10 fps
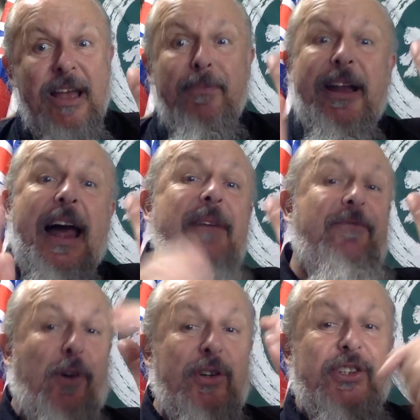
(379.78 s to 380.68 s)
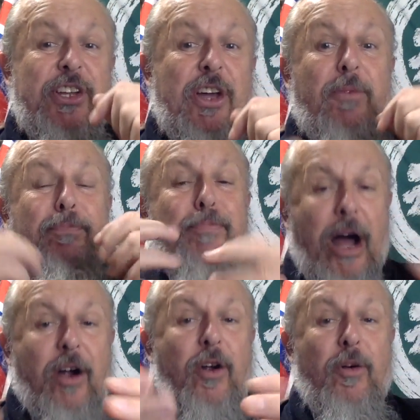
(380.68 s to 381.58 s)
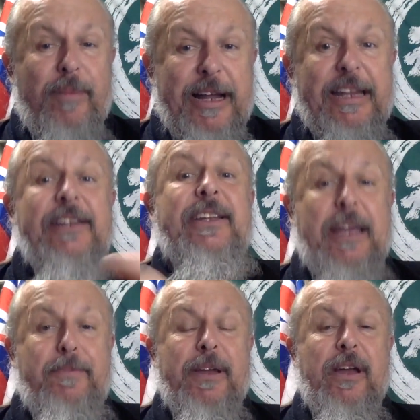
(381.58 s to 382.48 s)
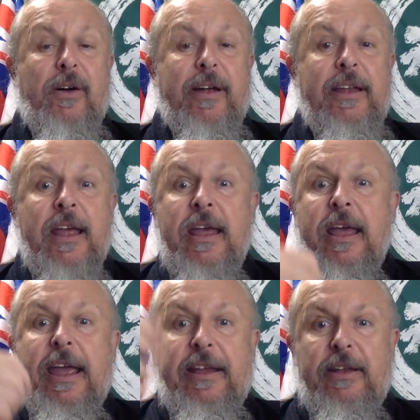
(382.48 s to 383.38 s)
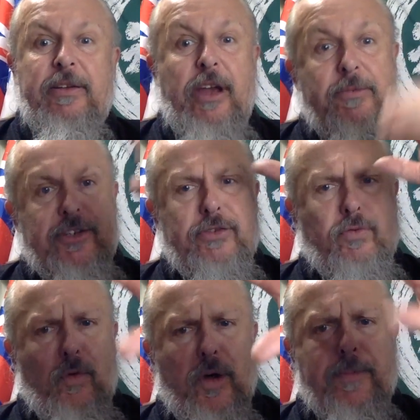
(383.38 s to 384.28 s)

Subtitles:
But I'm forced to go borrow money to keep it going. And then the government says, well, we'll